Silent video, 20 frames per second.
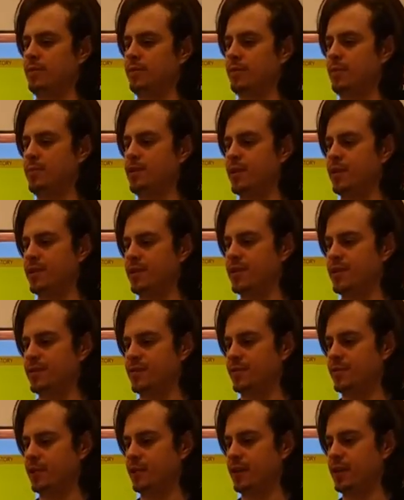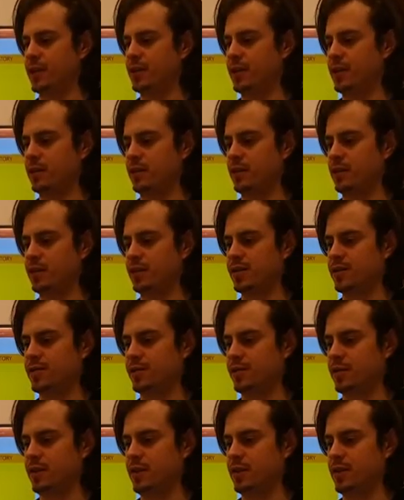3 periods of Greek
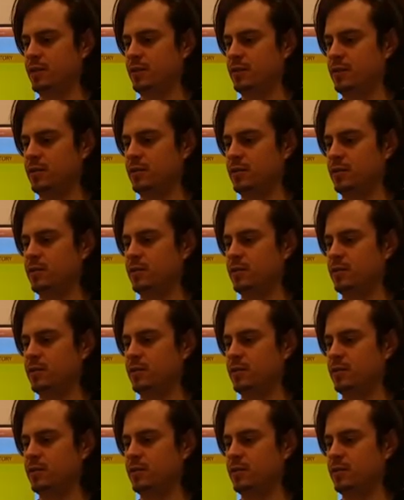history.